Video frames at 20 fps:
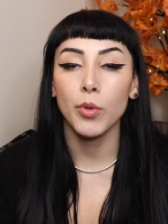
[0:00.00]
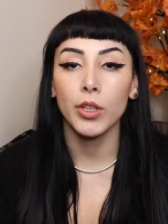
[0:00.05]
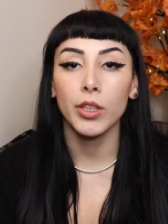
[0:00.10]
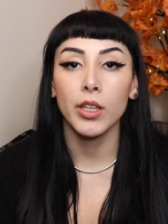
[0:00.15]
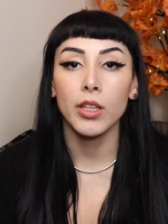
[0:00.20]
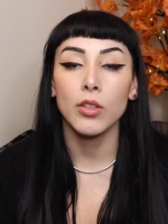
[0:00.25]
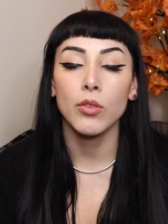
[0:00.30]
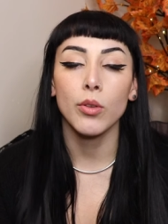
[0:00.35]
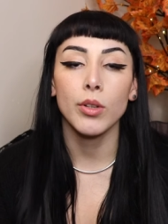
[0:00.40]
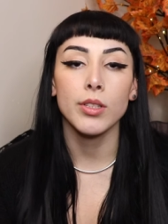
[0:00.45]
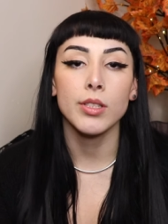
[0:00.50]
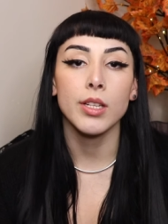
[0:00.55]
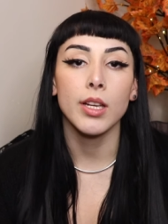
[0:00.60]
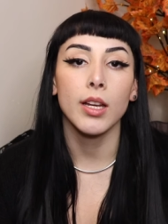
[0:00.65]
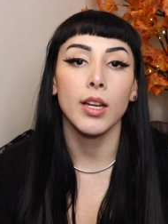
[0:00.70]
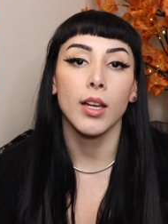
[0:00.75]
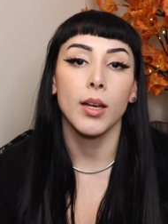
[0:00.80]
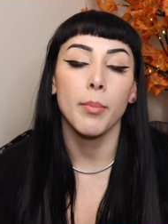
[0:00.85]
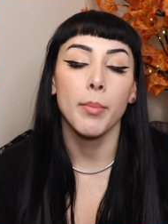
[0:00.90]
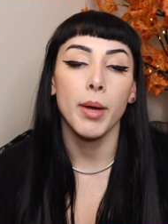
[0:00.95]
working towards
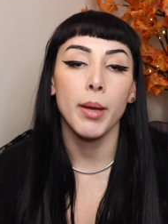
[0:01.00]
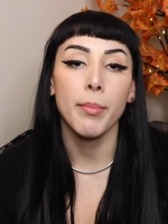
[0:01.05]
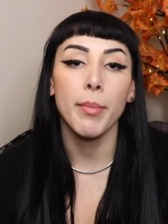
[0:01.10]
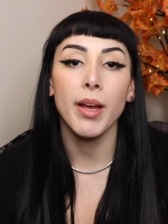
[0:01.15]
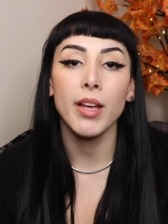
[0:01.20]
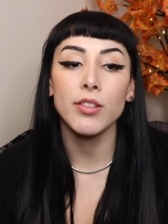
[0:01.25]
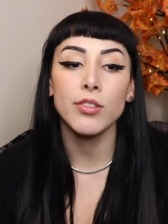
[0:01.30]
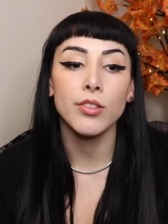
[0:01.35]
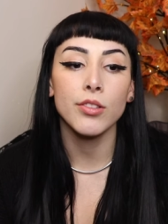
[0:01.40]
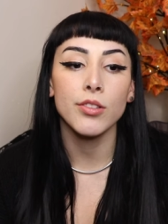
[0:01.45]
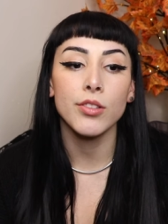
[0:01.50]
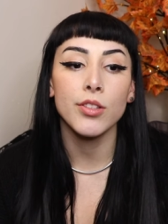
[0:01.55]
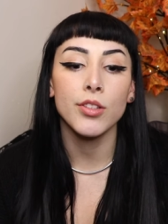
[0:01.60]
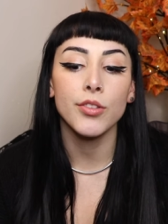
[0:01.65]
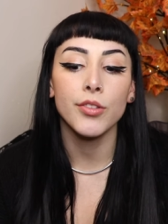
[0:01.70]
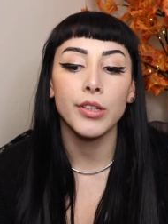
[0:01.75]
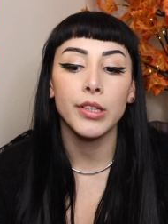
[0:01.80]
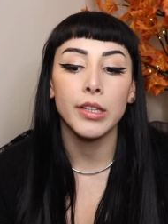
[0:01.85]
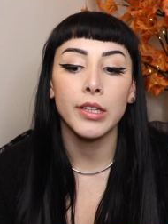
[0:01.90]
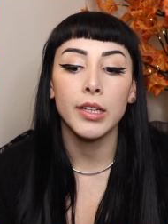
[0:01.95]
getting my master's
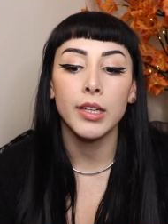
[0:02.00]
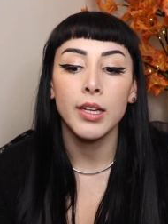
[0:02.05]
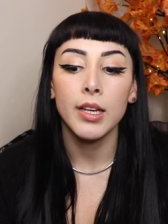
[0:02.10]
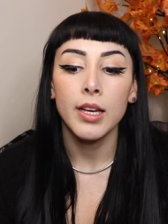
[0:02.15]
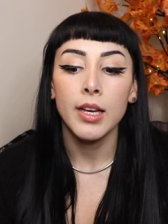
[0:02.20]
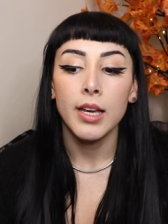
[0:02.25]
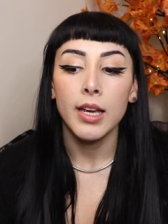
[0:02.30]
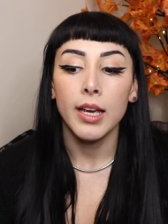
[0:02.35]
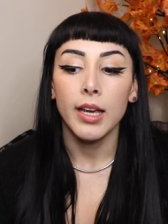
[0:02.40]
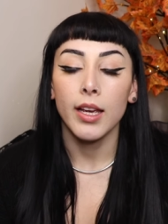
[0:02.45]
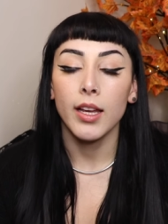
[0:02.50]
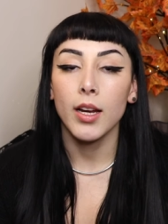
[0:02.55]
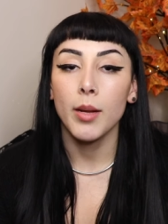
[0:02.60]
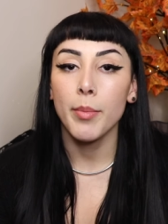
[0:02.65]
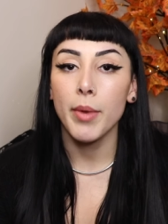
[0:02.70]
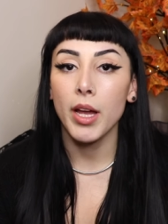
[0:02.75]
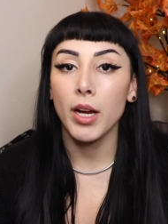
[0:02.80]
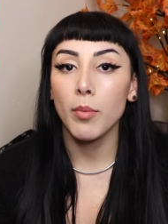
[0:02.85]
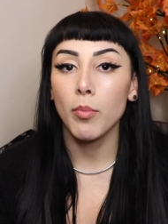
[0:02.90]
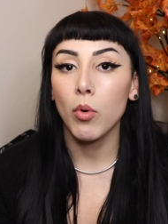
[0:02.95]
degree and I'm
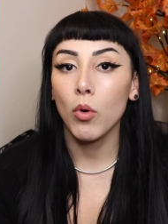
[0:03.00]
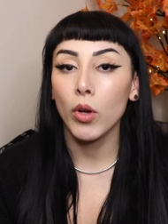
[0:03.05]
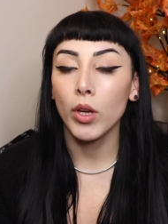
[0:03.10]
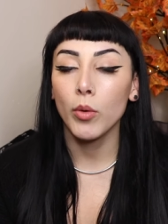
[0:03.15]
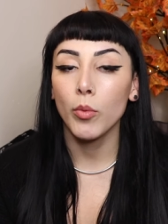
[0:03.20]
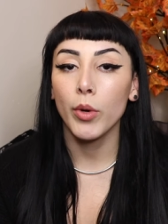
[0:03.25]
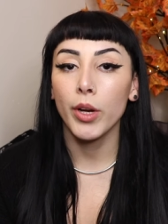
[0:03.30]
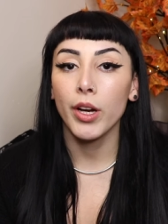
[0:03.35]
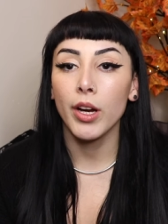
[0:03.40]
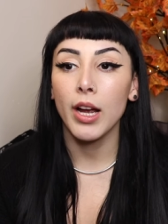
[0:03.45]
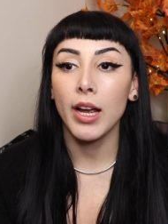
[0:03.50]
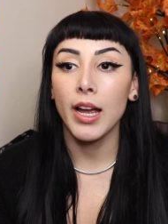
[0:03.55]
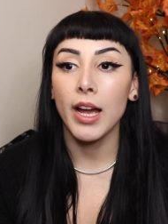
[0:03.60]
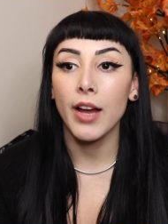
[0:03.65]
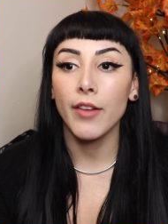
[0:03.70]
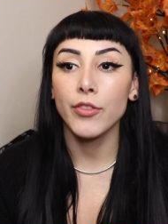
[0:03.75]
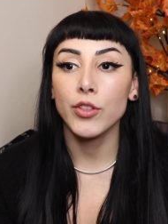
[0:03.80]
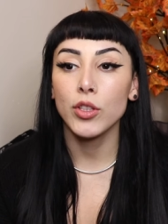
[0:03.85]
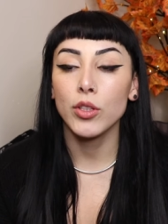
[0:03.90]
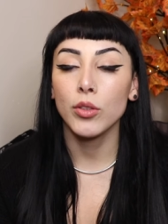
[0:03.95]
at a point where I
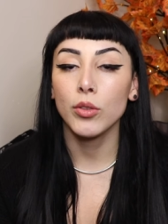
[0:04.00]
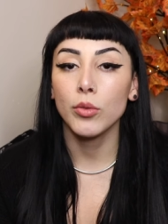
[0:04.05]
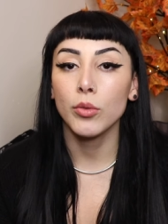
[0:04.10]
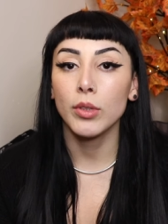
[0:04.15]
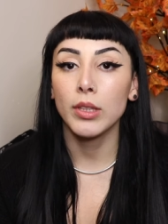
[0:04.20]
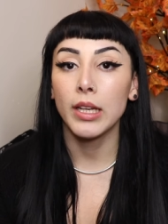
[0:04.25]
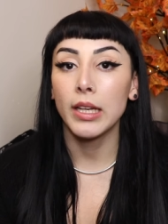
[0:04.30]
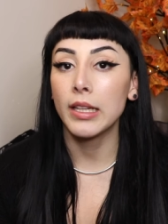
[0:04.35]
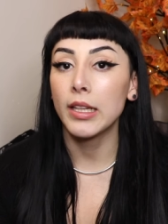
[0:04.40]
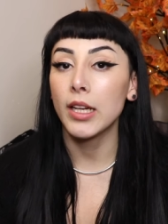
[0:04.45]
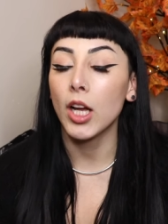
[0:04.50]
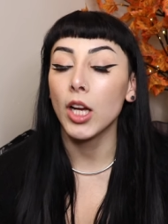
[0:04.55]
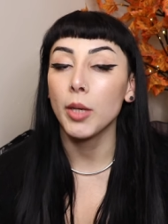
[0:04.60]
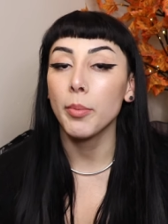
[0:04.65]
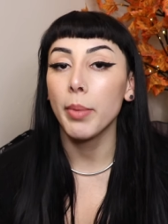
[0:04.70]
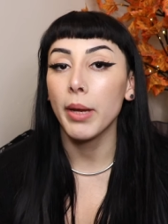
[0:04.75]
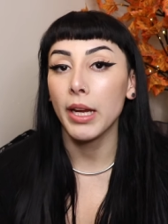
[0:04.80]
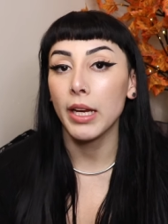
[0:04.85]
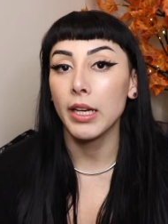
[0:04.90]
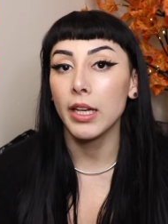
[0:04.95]
have to get an
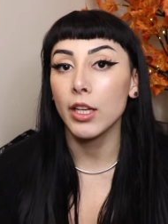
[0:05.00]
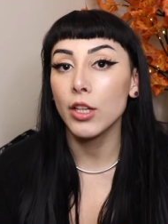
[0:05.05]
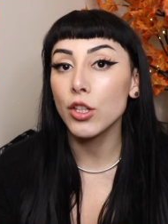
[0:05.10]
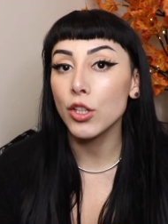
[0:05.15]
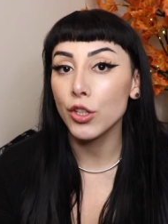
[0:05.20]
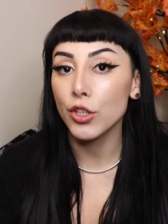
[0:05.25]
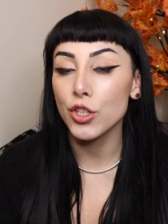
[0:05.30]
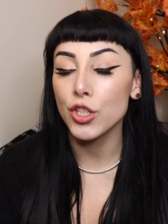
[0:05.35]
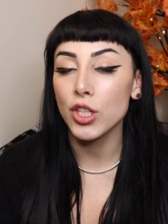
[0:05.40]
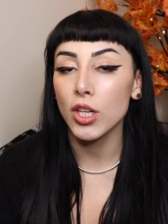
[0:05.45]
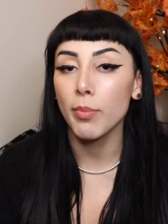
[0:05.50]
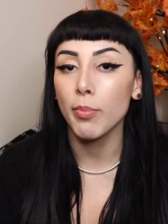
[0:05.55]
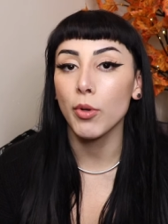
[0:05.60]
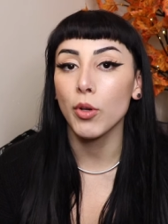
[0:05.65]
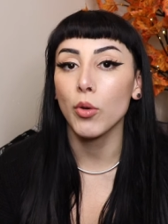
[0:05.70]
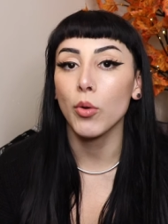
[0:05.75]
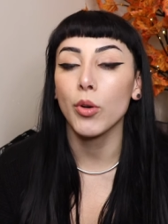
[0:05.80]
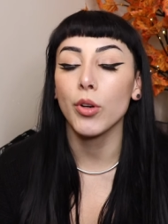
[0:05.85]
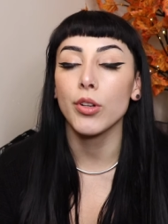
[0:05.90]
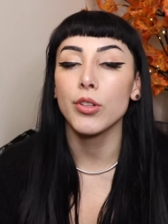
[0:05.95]
unpaid internship in
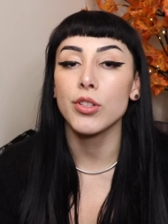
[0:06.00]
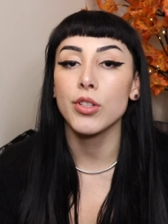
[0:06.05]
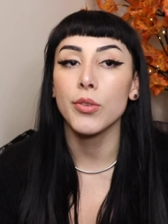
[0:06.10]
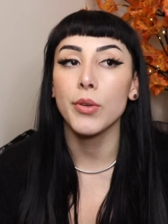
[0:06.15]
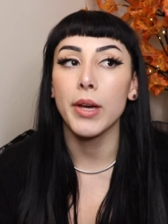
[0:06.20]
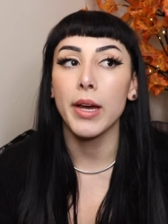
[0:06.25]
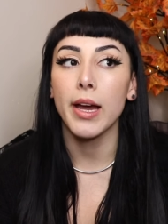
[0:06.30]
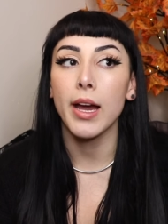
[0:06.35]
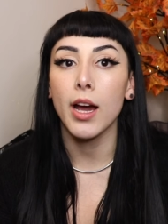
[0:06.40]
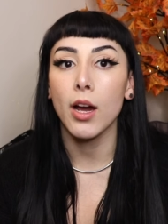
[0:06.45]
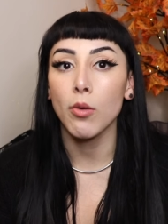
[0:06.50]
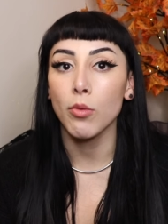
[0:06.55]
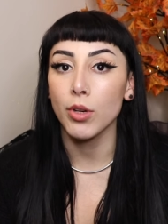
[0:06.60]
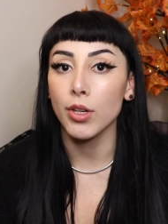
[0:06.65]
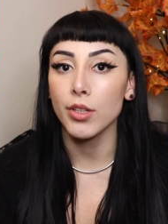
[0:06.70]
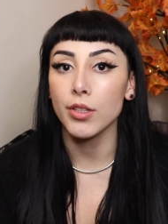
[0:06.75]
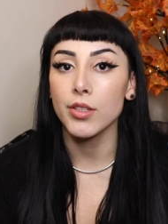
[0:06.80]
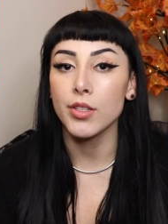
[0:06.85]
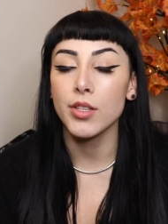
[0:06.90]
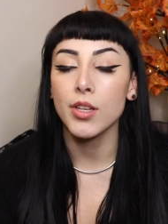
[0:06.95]
order to get
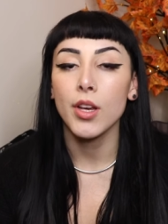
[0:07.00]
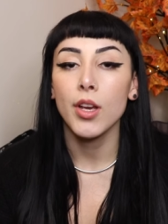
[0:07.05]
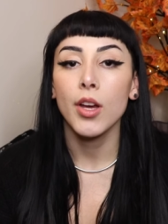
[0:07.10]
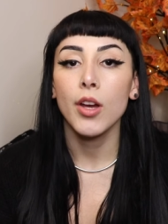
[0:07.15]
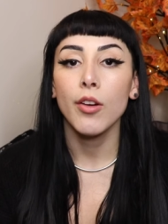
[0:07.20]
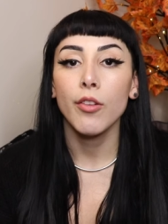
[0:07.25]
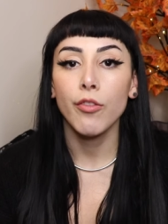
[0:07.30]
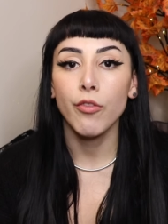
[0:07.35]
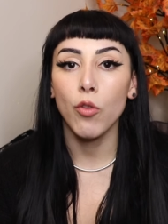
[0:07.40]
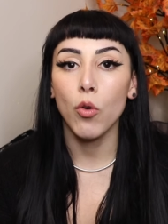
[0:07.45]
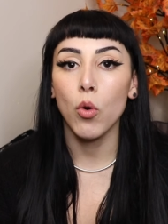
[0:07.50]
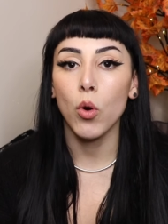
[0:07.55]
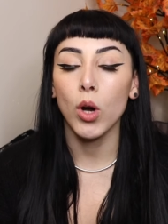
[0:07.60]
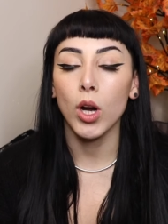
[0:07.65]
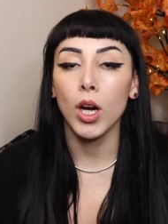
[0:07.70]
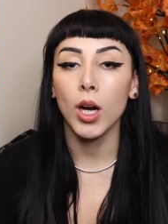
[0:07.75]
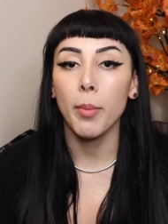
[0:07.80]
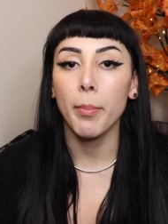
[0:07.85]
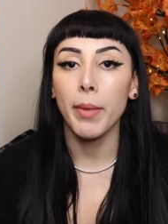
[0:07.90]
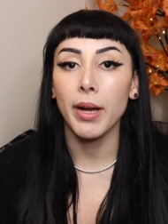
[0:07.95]
hours
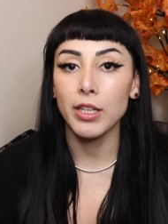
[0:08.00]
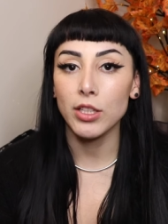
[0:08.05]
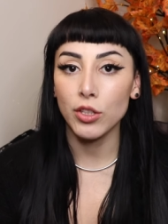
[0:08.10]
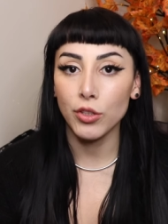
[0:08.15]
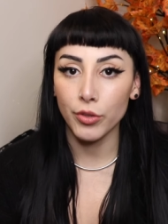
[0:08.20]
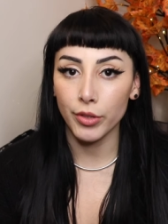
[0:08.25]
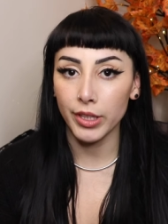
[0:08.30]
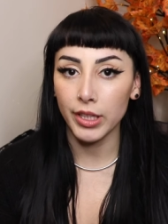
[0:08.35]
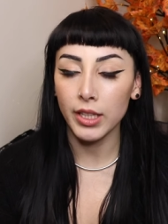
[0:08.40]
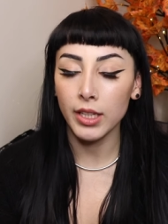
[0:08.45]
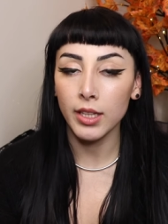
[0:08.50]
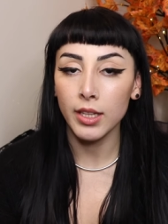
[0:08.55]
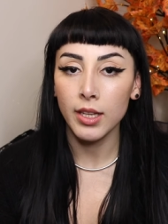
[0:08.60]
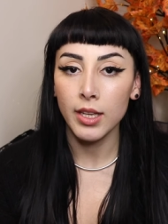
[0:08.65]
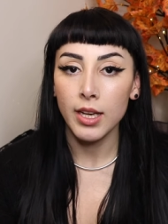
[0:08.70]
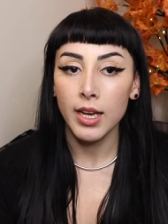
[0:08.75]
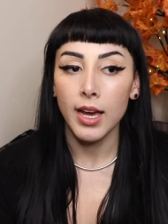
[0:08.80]
for my degree.